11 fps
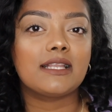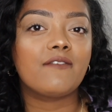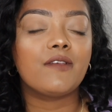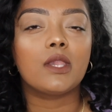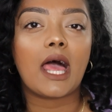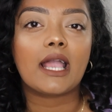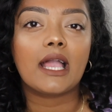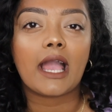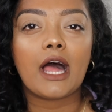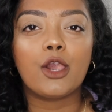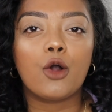and I feel like I
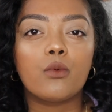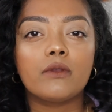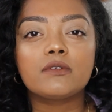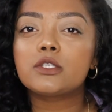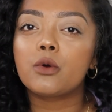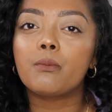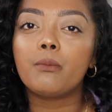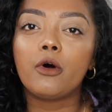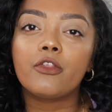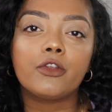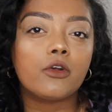along with some
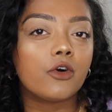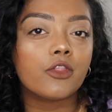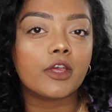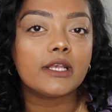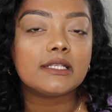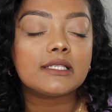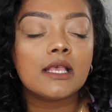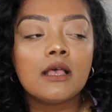more than others,